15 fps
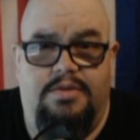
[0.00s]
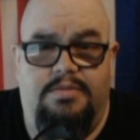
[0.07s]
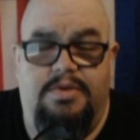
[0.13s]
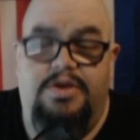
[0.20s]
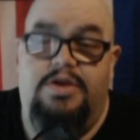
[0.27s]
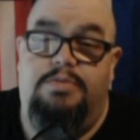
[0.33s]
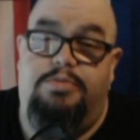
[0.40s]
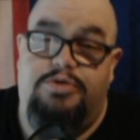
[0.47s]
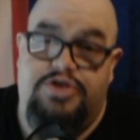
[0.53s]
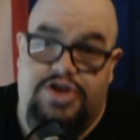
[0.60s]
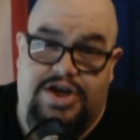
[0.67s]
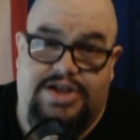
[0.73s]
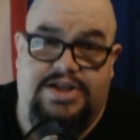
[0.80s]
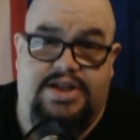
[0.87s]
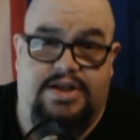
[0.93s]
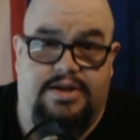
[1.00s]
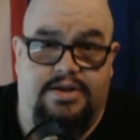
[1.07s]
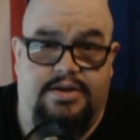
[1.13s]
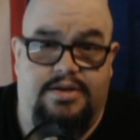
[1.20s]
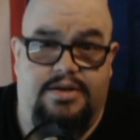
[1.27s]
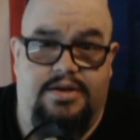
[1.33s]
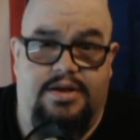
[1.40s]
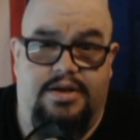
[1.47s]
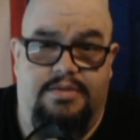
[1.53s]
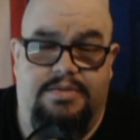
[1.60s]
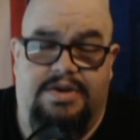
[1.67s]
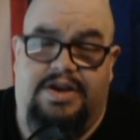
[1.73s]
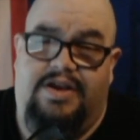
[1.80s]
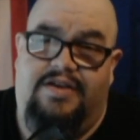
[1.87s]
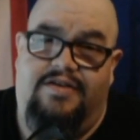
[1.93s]
But you project it
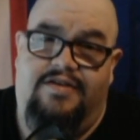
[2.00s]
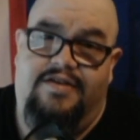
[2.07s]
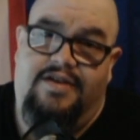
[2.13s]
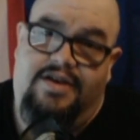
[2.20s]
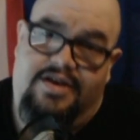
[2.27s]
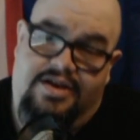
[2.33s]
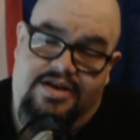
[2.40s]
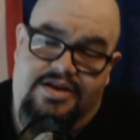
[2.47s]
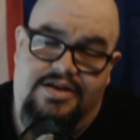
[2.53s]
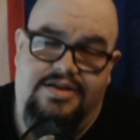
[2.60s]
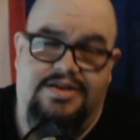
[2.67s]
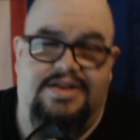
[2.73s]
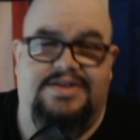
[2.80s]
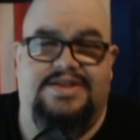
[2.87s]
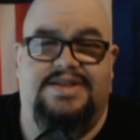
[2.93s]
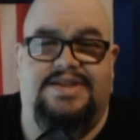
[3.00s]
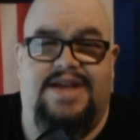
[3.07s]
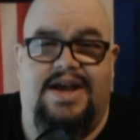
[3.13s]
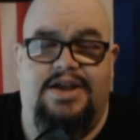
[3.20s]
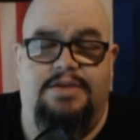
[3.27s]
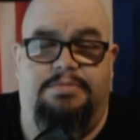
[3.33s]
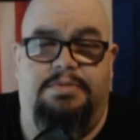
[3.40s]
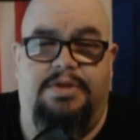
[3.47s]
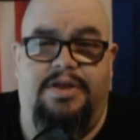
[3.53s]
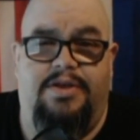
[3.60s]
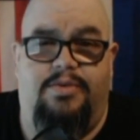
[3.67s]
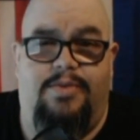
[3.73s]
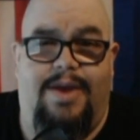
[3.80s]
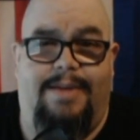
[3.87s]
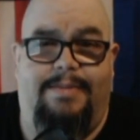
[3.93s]
because this is how you play
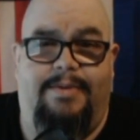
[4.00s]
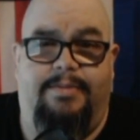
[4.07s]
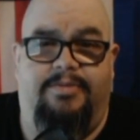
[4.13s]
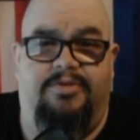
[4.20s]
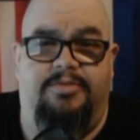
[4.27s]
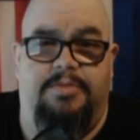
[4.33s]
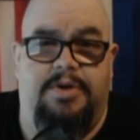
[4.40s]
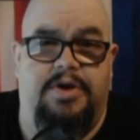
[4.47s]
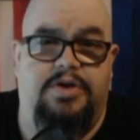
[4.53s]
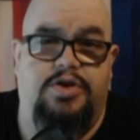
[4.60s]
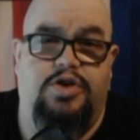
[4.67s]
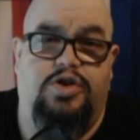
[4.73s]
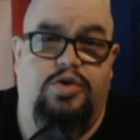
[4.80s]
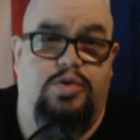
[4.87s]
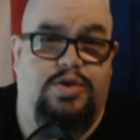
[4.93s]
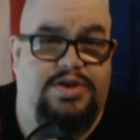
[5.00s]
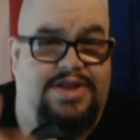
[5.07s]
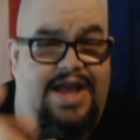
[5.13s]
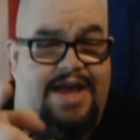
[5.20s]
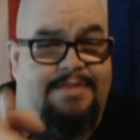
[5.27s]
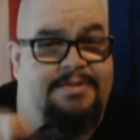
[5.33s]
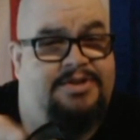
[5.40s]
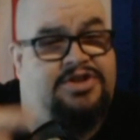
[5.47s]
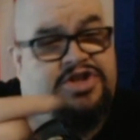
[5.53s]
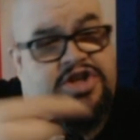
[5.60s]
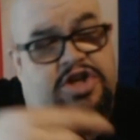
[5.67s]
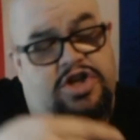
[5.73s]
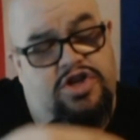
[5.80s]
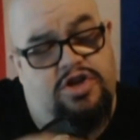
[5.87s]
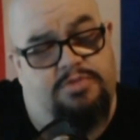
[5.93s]
the wrap-up smear. You do the damage,
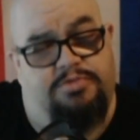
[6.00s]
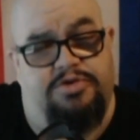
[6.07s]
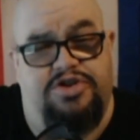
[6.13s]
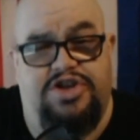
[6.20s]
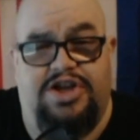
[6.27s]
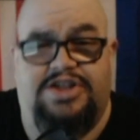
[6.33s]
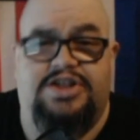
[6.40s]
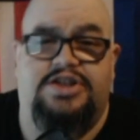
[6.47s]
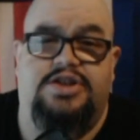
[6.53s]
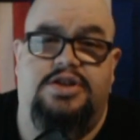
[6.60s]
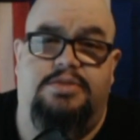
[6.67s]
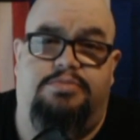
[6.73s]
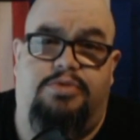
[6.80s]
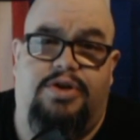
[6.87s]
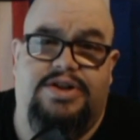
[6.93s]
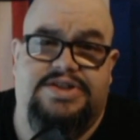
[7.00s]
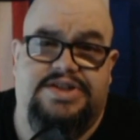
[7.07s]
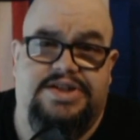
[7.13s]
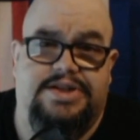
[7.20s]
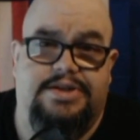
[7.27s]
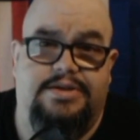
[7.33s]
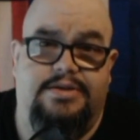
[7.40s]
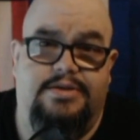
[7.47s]
you project it to the president.